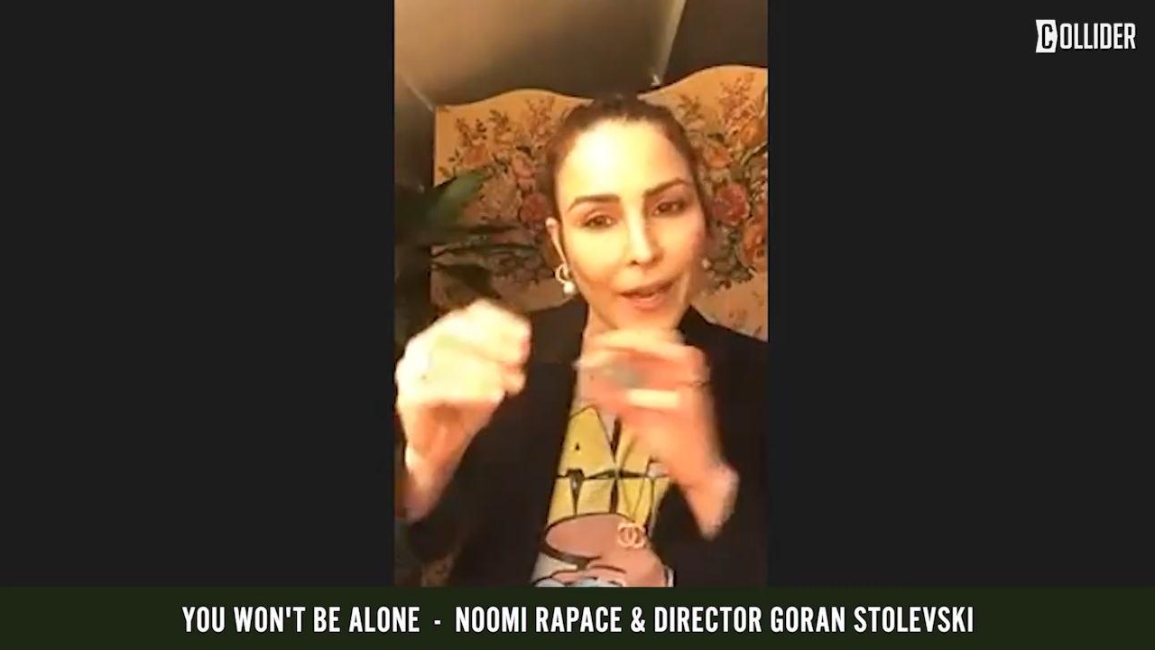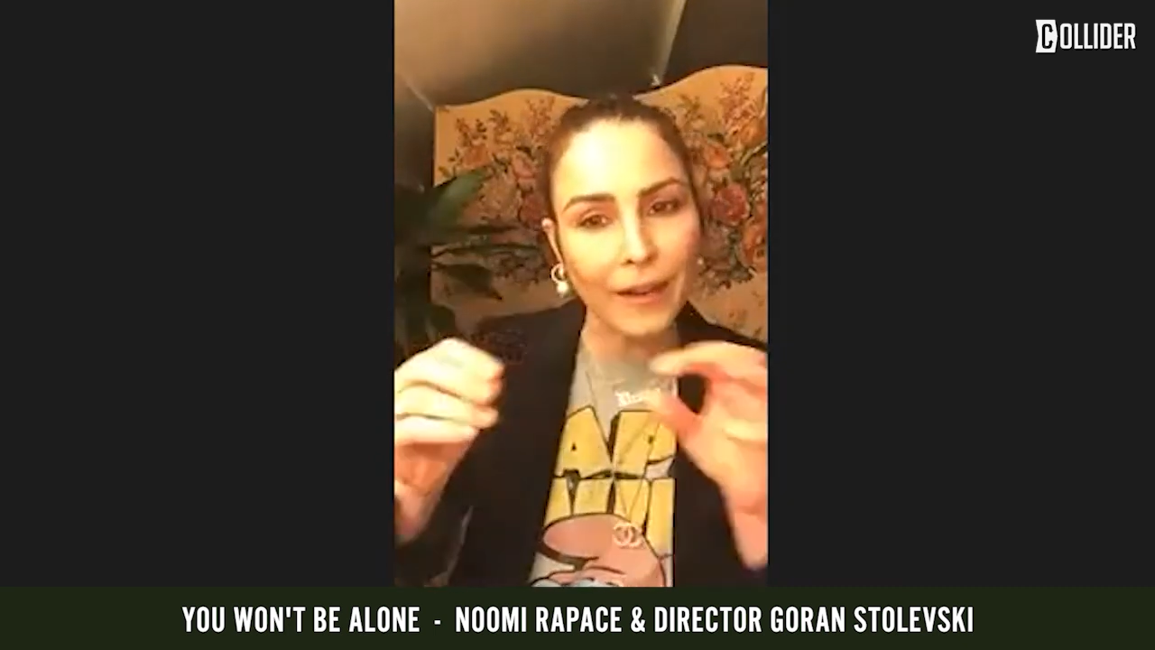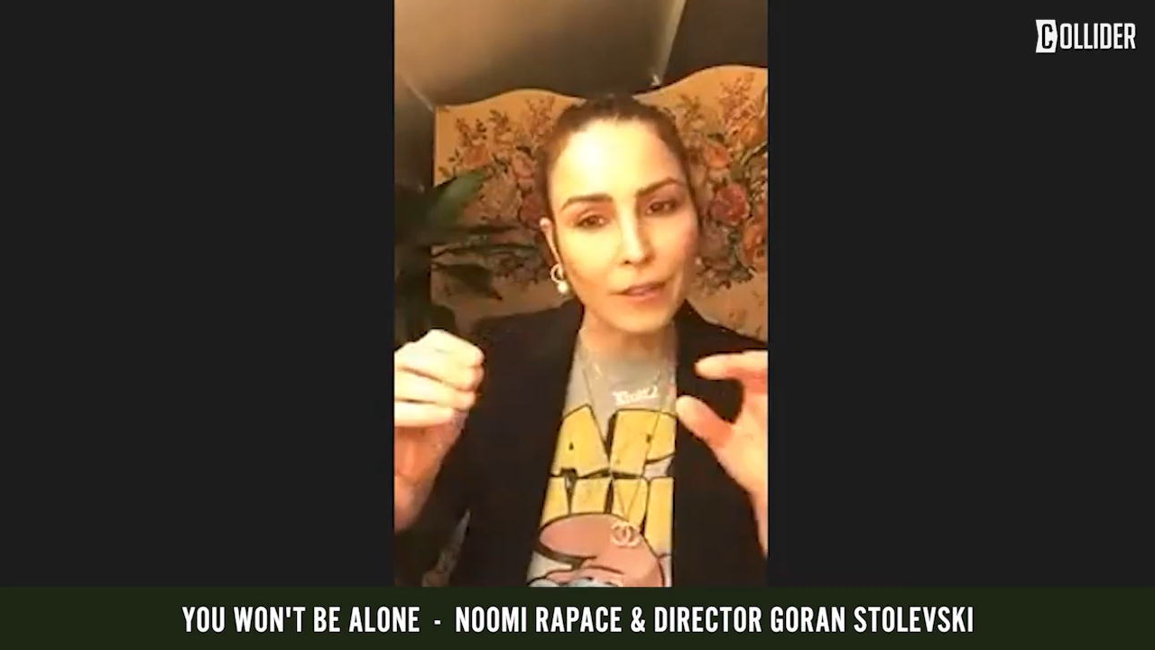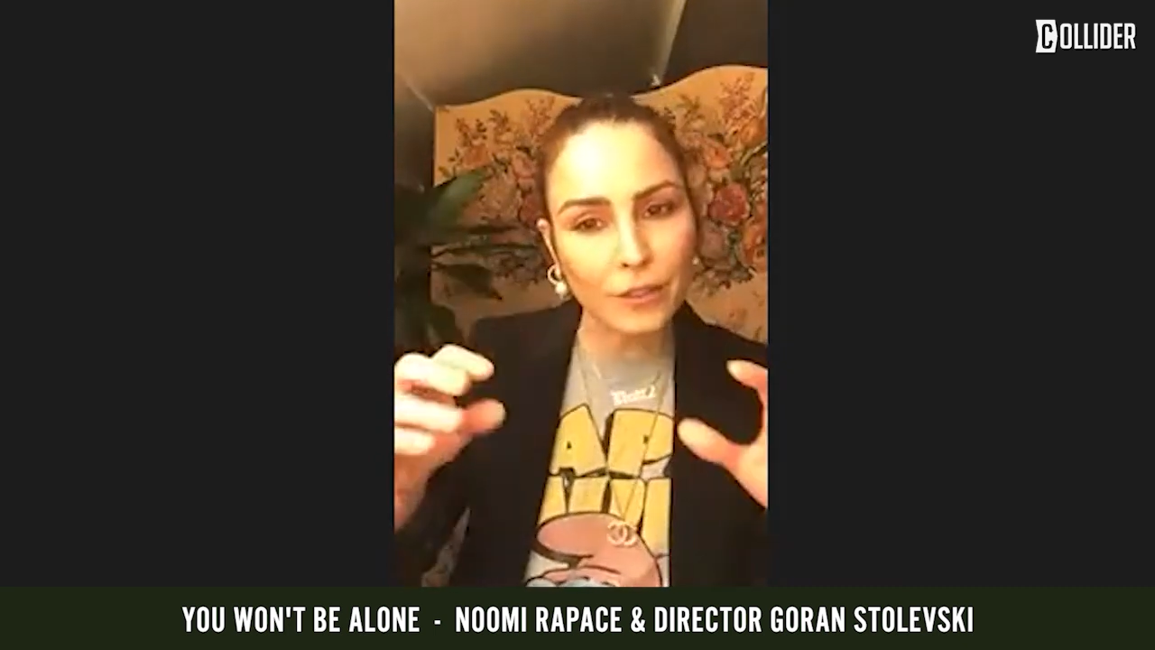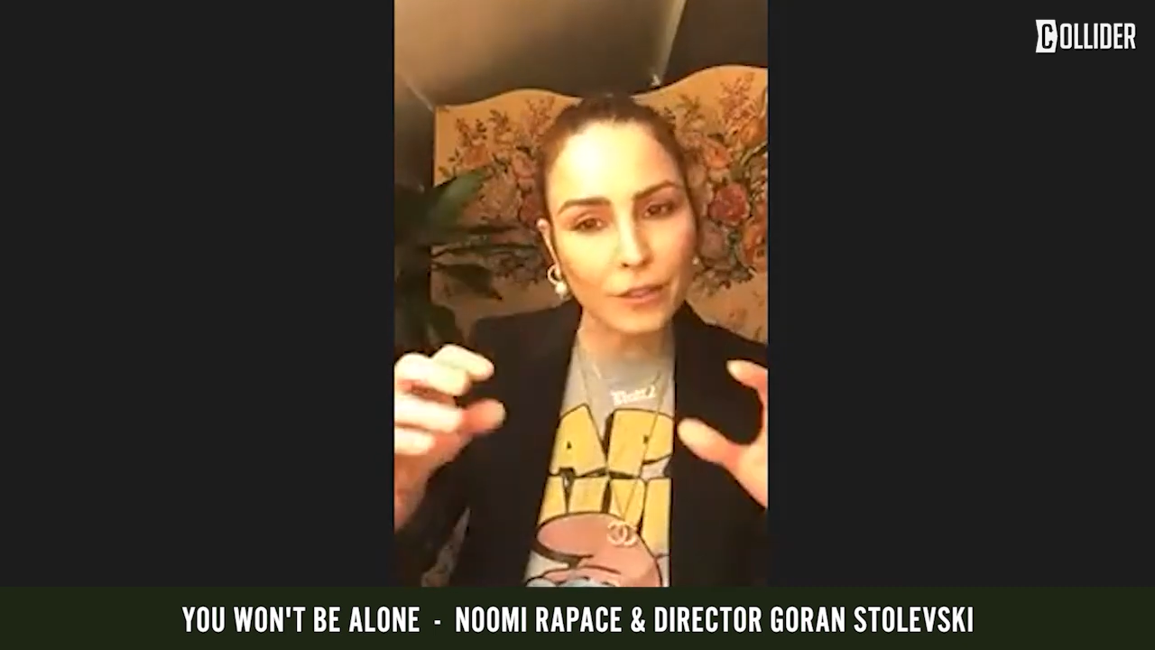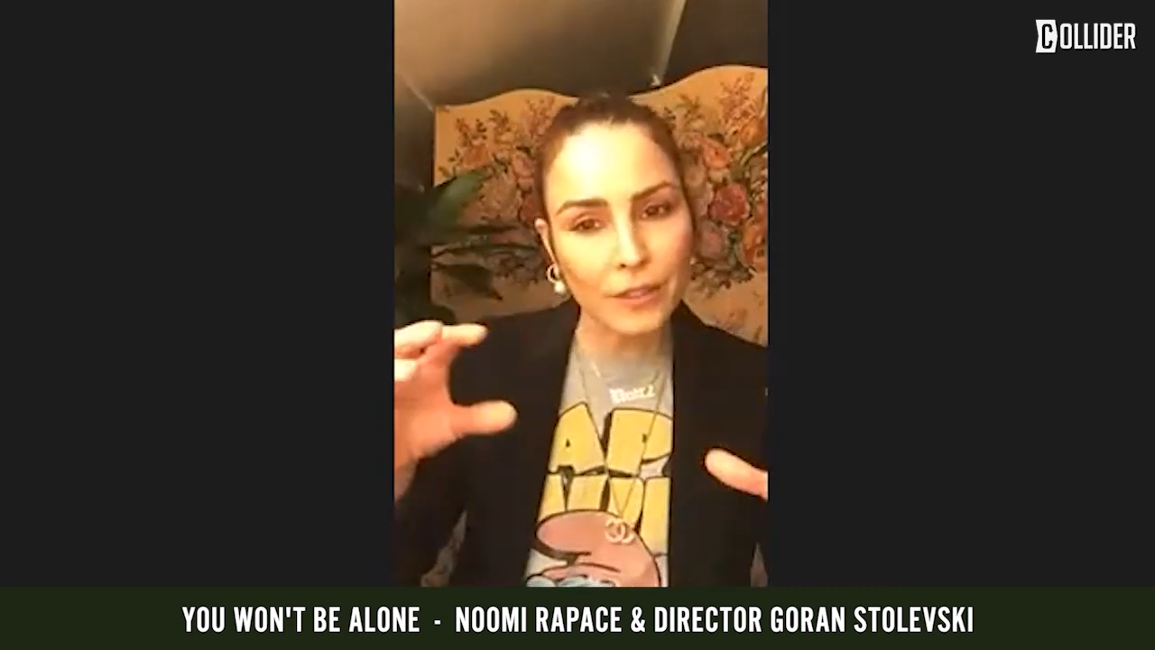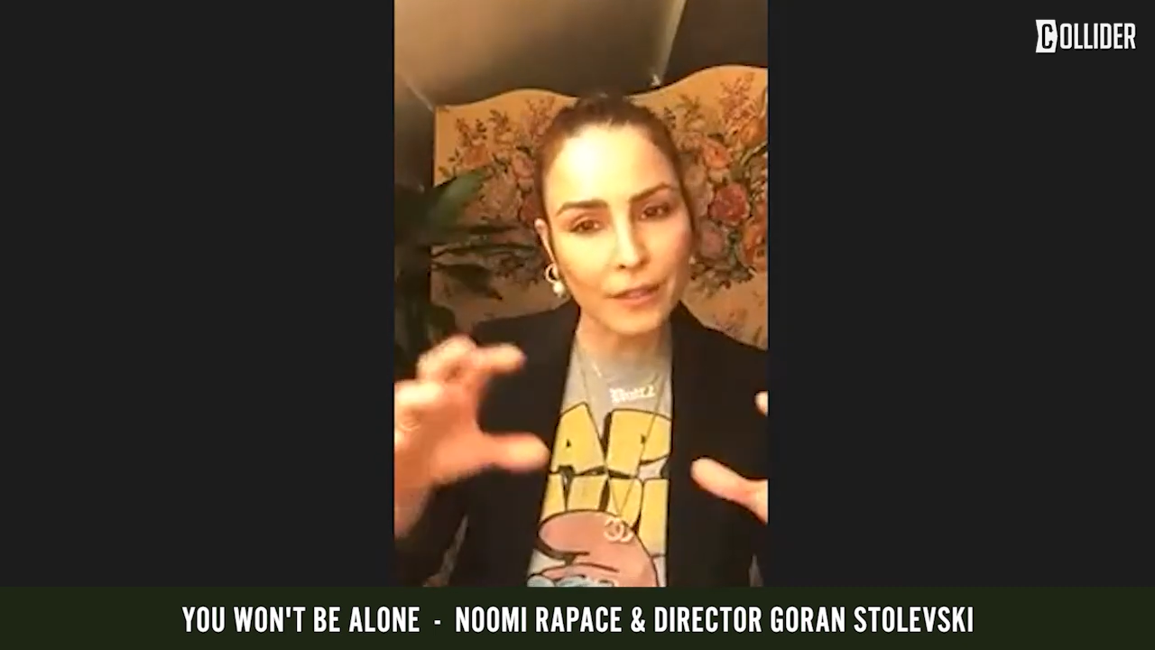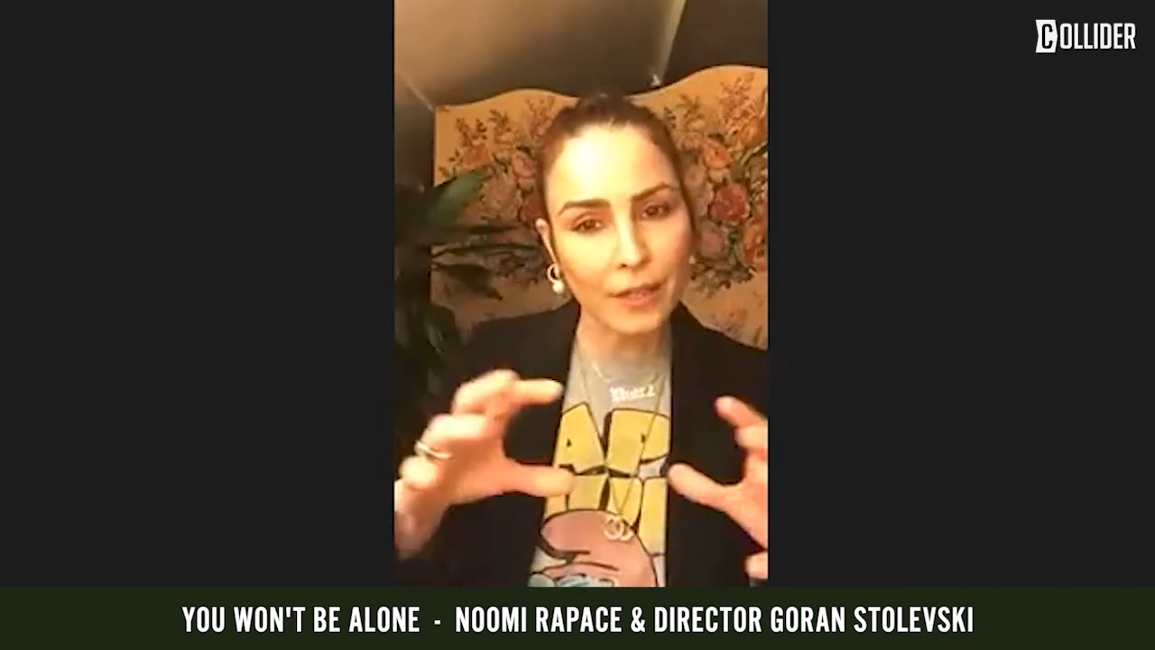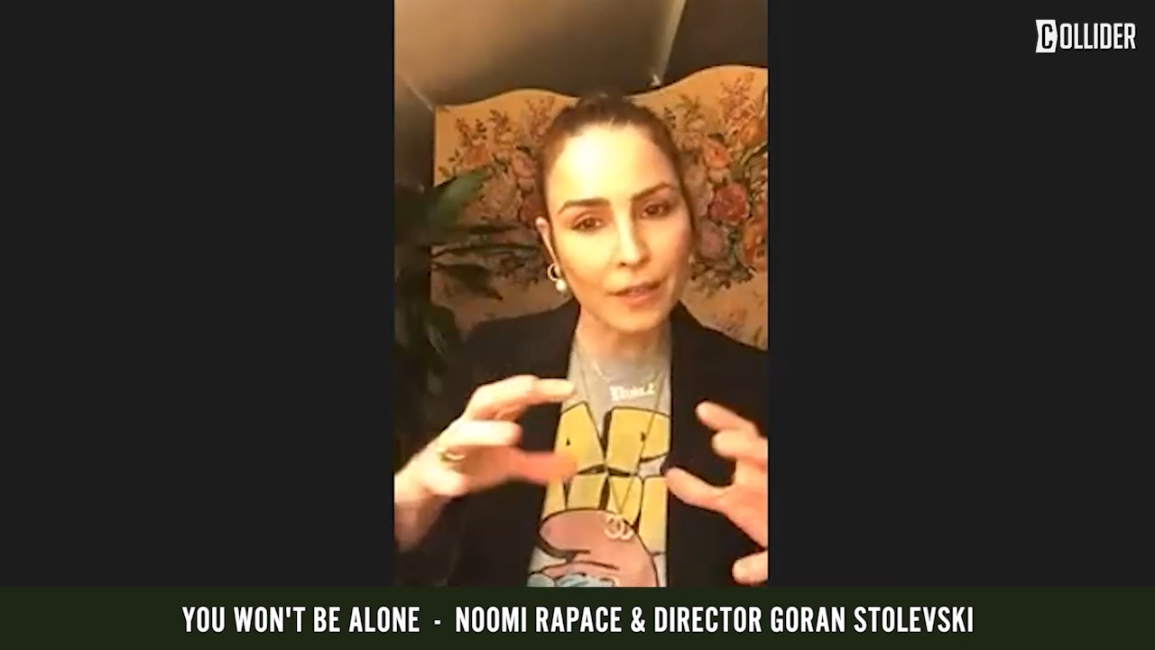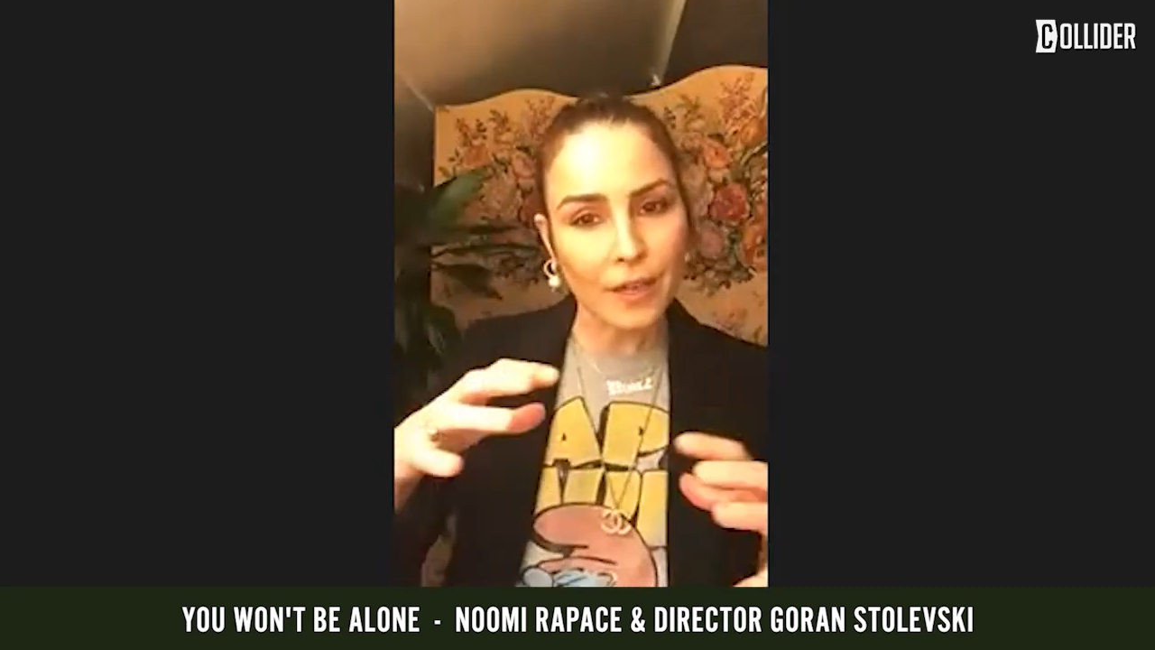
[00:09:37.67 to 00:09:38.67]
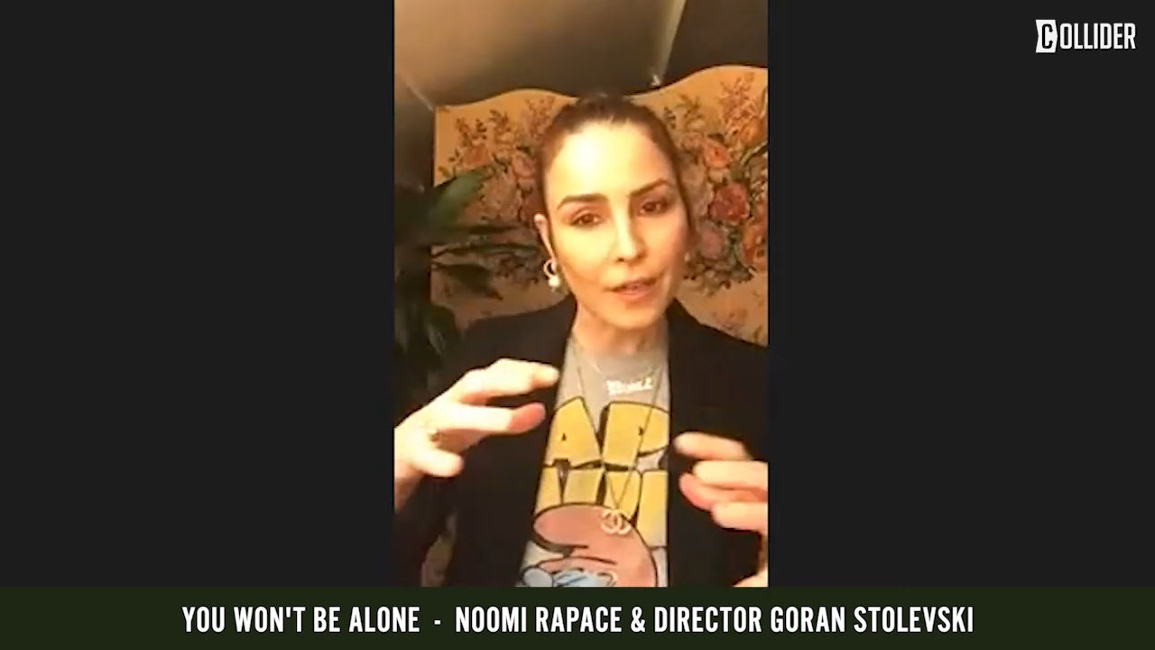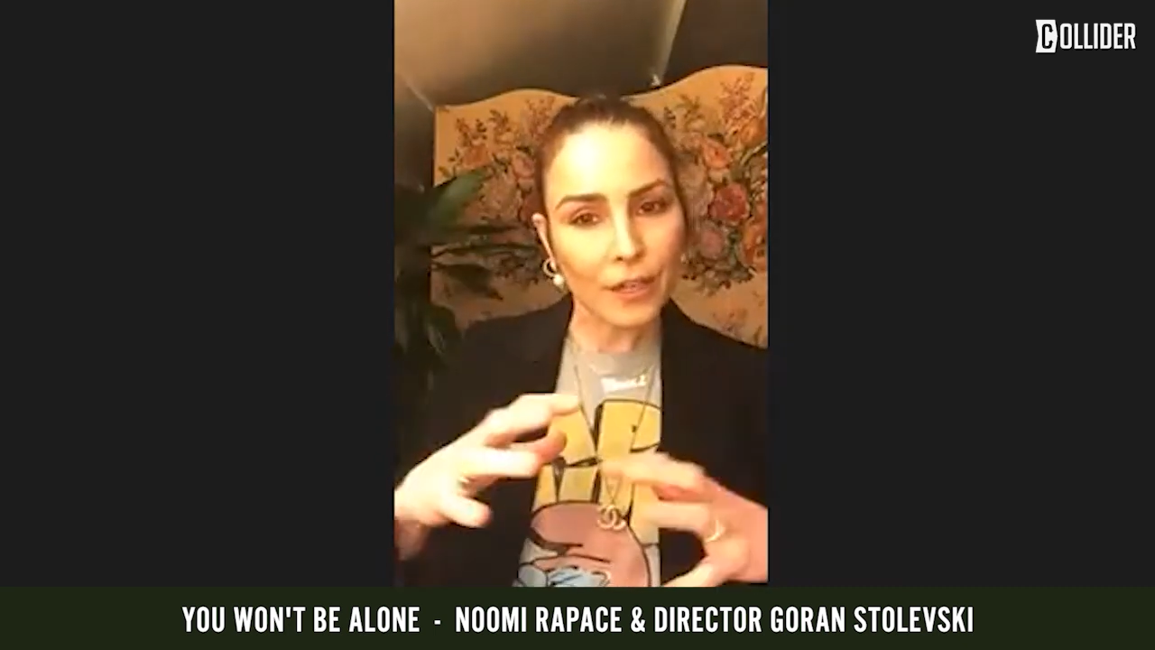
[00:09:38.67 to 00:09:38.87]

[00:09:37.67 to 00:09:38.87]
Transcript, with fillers: actors and then